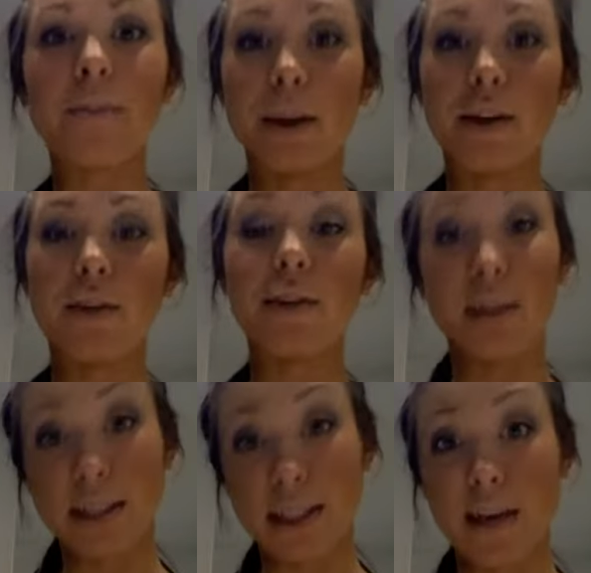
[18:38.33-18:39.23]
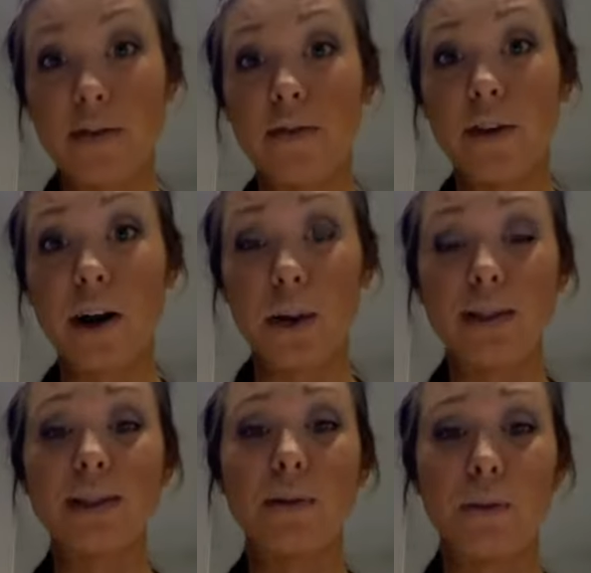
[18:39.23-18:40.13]
You know, you want to see it from far away,
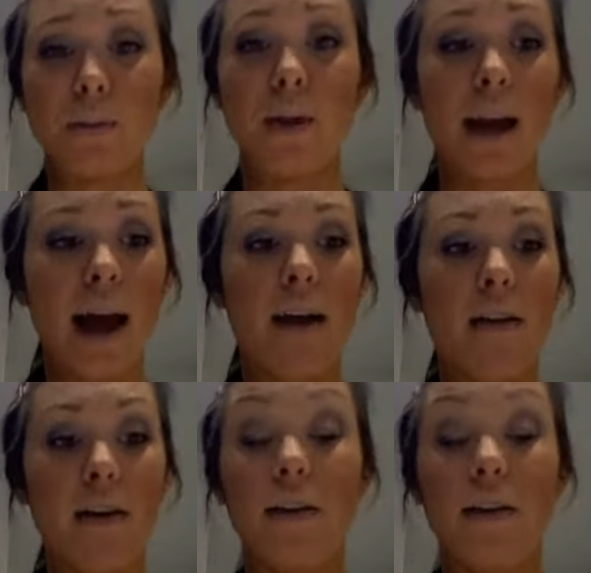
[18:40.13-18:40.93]
so you want to add on a